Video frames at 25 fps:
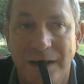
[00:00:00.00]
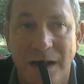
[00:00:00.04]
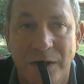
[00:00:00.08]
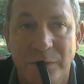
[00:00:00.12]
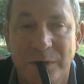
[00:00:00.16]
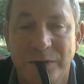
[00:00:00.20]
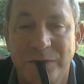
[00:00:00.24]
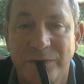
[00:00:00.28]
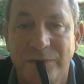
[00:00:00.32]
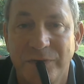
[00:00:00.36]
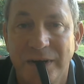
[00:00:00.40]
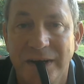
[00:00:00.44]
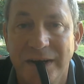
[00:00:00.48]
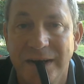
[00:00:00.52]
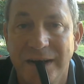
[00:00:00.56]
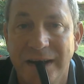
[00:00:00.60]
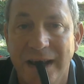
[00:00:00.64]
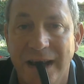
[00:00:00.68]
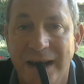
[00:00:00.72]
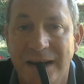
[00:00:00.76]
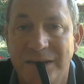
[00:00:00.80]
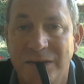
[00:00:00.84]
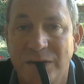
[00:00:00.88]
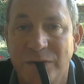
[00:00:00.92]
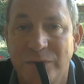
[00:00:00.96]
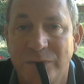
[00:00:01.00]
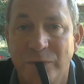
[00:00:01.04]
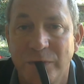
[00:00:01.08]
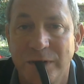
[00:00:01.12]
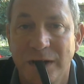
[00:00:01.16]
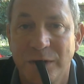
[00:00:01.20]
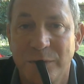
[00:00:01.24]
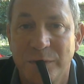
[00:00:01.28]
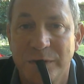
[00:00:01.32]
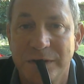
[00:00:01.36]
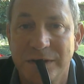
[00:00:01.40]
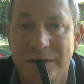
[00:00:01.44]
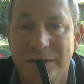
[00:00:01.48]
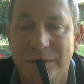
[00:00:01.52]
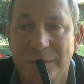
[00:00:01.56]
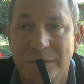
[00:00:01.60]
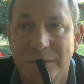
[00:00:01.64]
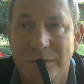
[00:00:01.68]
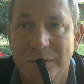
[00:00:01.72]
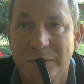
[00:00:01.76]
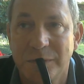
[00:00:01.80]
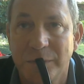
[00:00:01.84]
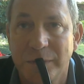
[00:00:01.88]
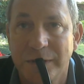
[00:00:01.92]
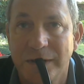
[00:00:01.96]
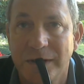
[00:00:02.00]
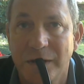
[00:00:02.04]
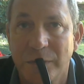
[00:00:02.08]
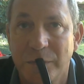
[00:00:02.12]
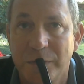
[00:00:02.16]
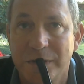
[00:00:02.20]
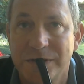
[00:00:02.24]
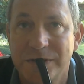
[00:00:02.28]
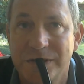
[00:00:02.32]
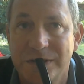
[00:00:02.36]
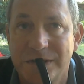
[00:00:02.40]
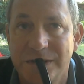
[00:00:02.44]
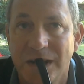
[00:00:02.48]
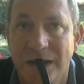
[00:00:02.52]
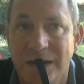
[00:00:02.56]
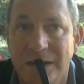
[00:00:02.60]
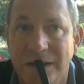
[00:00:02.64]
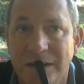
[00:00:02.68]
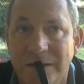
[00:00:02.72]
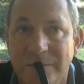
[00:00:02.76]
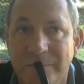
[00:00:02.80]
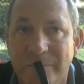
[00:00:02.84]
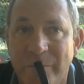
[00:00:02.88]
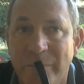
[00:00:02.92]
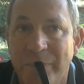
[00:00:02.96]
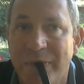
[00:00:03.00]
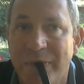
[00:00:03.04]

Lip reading: I was very active when I was younger.